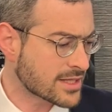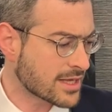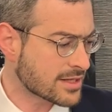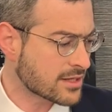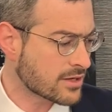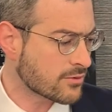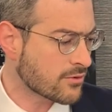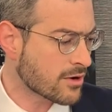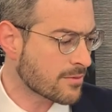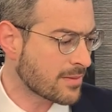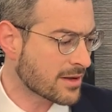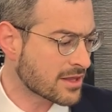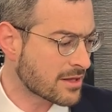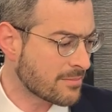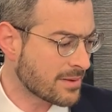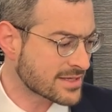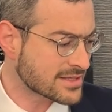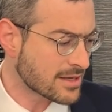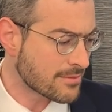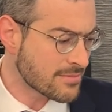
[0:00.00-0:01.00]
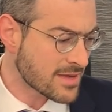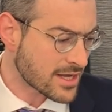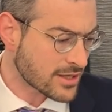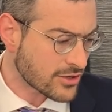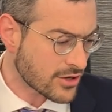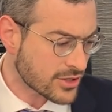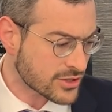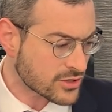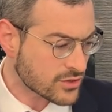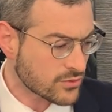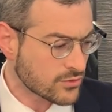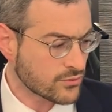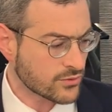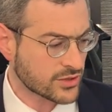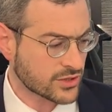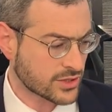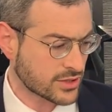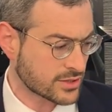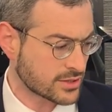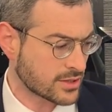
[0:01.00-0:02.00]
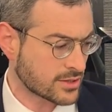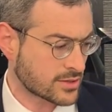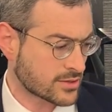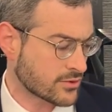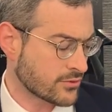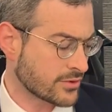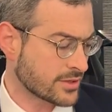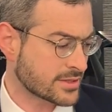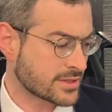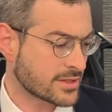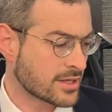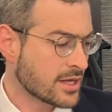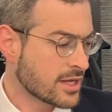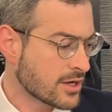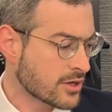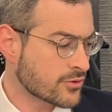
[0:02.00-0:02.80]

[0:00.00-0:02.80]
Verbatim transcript: that they were by the Beis Hamikdash, which is the source,